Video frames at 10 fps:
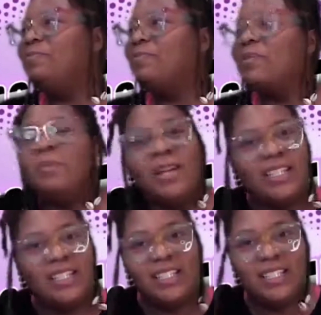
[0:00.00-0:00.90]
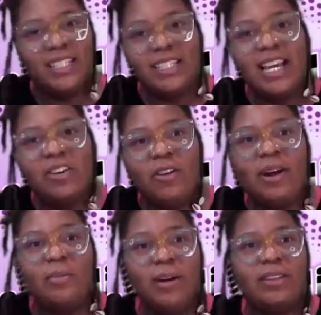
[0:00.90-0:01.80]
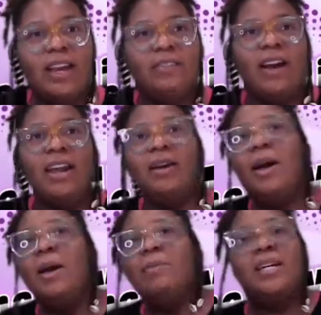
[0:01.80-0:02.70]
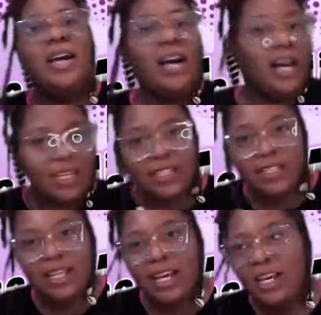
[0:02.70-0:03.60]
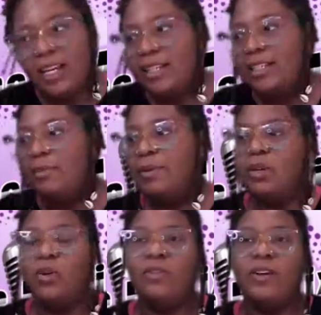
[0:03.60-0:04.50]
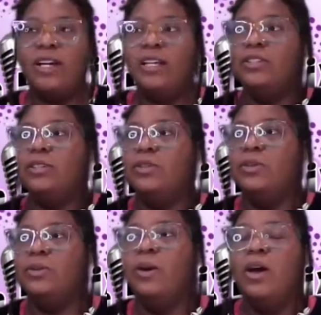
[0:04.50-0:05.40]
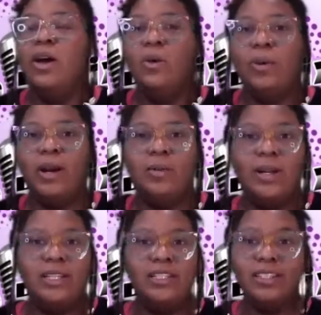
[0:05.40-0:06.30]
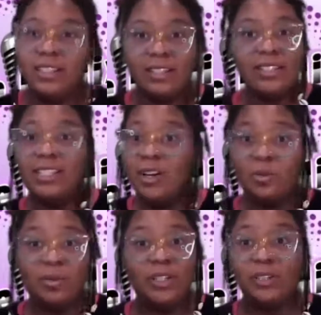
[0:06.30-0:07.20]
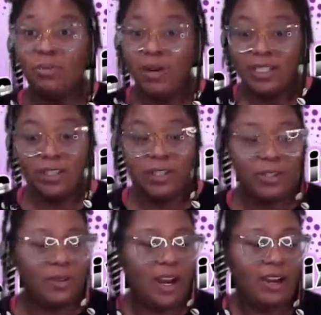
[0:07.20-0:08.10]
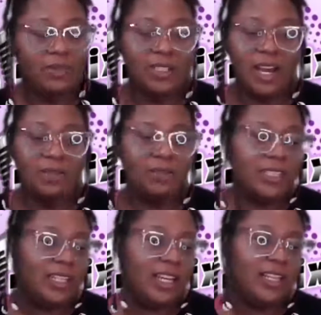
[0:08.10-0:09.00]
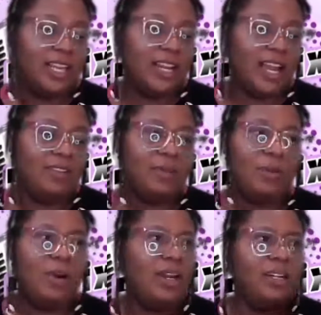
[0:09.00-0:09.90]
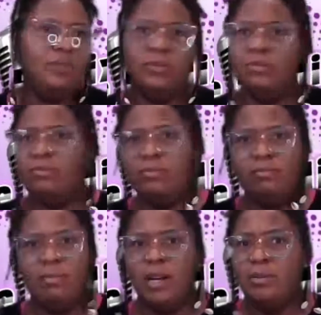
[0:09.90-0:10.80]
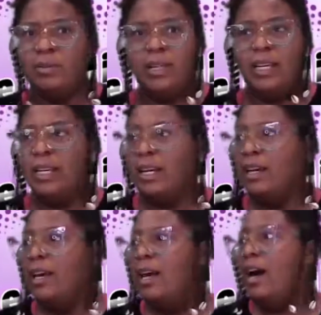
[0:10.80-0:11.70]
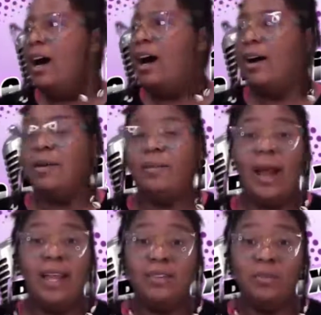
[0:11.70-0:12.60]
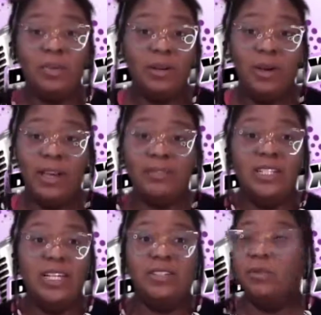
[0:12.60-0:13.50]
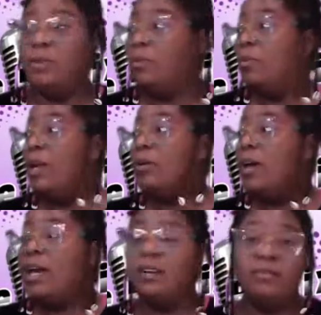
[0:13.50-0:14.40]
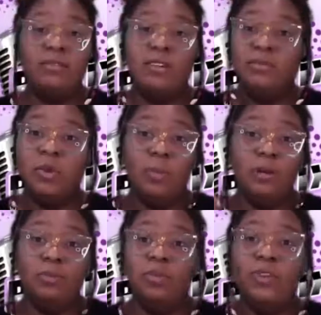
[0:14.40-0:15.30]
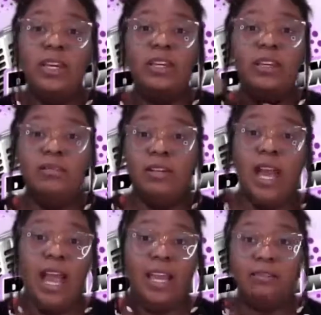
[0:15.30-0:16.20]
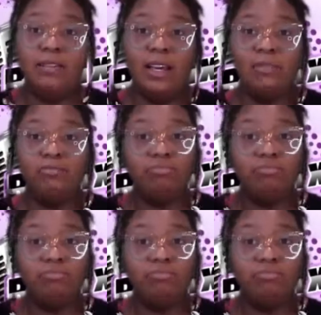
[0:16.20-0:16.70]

But just a great birthday, right? Because then spills over into when I went still pressed through. I was up really late that night. My party was minimum cleaning. I had even put in my invitation for people to be like, okay, it was gonna be the movie, the night, like